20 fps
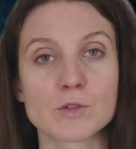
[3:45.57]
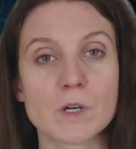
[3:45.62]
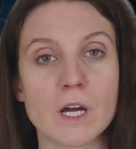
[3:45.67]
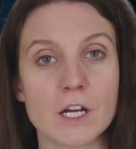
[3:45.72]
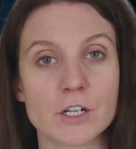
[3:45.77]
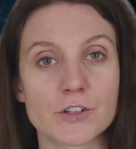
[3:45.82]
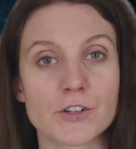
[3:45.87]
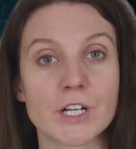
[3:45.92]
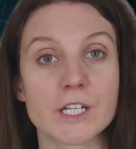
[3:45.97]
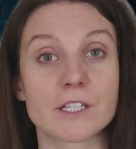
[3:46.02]
up
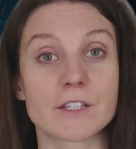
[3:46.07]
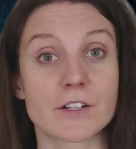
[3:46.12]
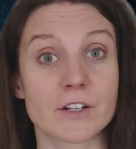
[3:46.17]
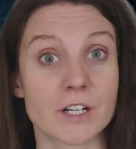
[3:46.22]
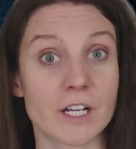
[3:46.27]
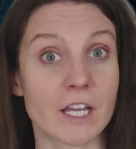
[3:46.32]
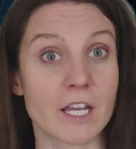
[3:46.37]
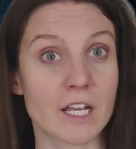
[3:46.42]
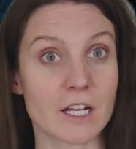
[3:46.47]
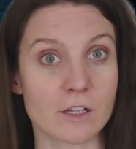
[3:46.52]
to
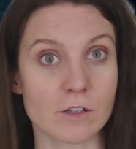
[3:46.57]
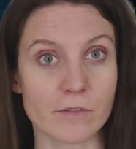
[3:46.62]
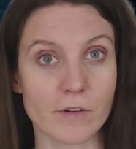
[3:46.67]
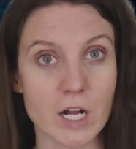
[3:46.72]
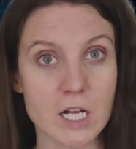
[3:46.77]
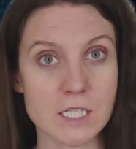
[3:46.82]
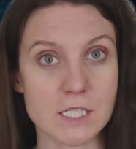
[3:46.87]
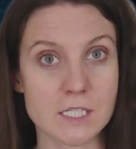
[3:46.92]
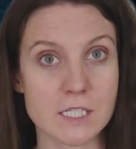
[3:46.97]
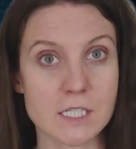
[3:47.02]
130
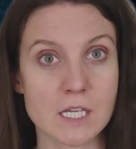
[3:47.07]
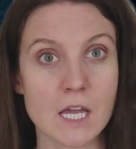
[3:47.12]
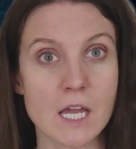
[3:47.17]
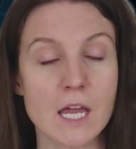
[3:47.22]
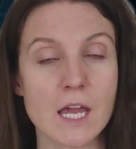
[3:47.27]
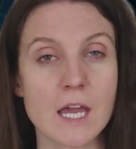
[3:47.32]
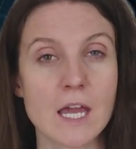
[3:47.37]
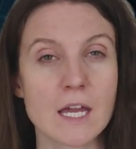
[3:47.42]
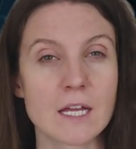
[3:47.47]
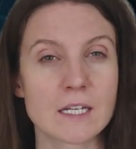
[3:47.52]

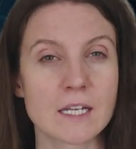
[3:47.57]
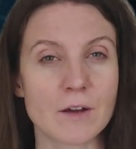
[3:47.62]
kilowatts.